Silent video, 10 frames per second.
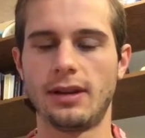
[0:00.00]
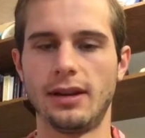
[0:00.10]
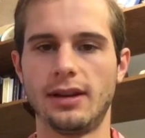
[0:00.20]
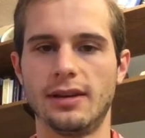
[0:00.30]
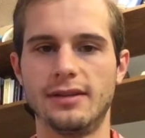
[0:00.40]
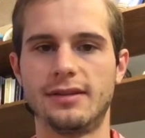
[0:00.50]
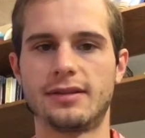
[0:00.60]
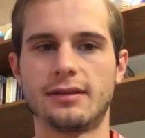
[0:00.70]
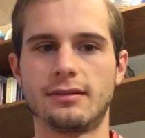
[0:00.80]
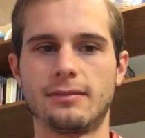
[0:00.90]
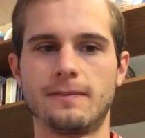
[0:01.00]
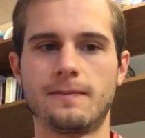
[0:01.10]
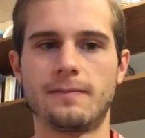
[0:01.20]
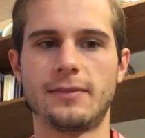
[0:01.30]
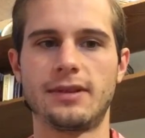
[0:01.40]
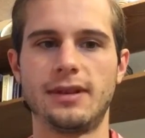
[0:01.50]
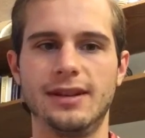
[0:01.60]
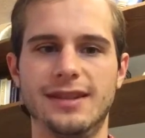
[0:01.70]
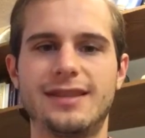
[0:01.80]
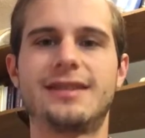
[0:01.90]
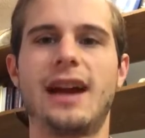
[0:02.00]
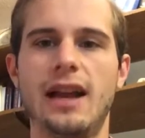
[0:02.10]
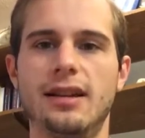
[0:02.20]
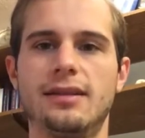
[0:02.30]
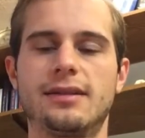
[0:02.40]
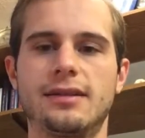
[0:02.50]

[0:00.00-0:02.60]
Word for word: is is silence.